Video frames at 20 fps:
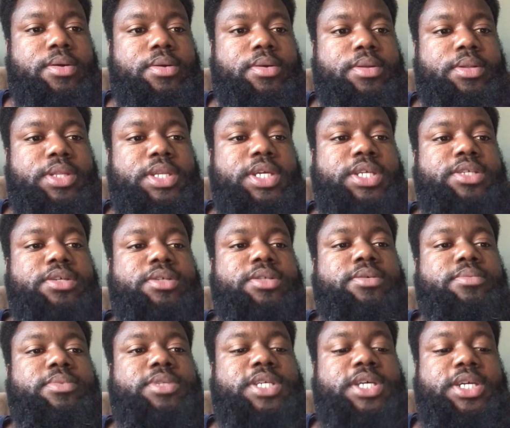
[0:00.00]
these are some
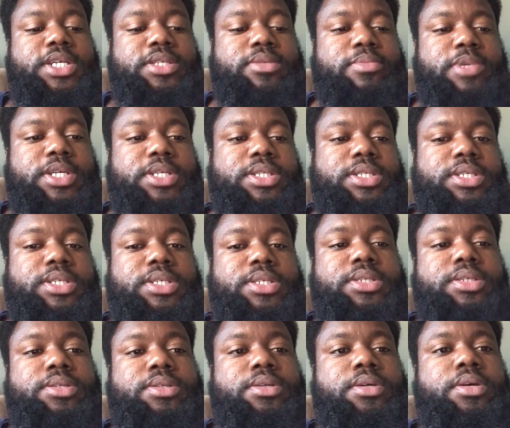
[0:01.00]
text
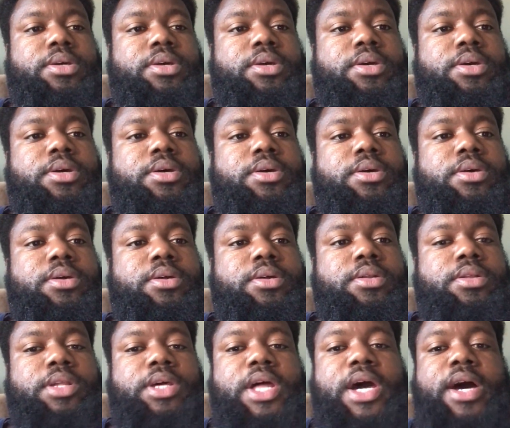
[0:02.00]
messages
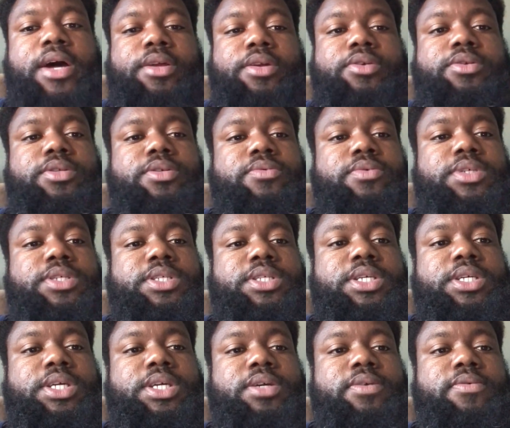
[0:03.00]
that I used to
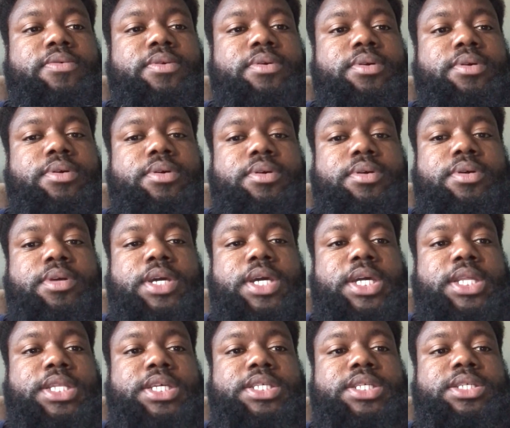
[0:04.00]
receive,
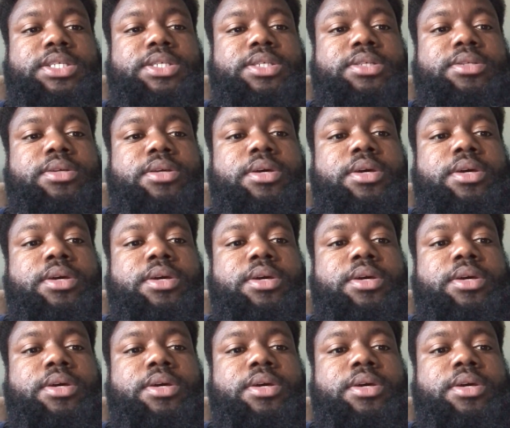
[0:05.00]
and these